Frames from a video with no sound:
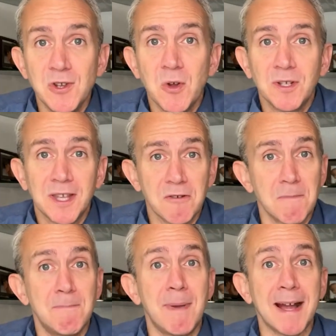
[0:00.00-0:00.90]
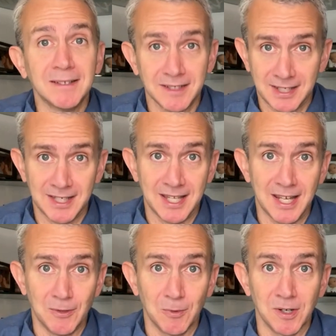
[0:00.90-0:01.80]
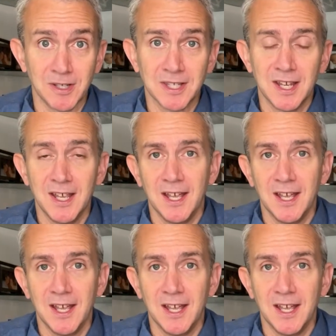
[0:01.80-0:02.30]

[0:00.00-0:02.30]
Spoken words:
notice that your balance is getting worse,